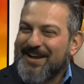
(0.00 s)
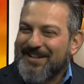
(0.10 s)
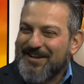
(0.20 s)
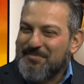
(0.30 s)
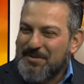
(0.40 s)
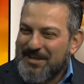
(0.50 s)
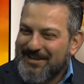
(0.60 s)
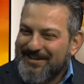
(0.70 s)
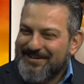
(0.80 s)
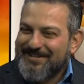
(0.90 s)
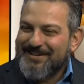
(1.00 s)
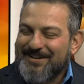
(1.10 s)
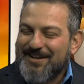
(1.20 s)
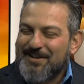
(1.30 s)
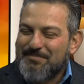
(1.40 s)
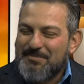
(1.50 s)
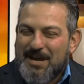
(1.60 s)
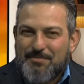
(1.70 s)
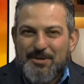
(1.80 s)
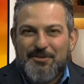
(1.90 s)
I like being here, I'm
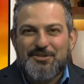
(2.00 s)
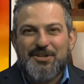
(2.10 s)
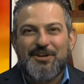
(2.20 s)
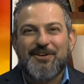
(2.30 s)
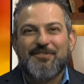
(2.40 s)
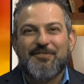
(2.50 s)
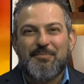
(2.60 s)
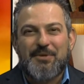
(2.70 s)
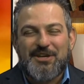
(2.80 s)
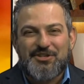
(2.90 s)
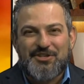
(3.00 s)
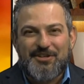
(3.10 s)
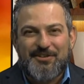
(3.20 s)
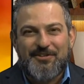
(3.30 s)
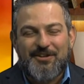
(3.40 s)
happy to share yeah, information you.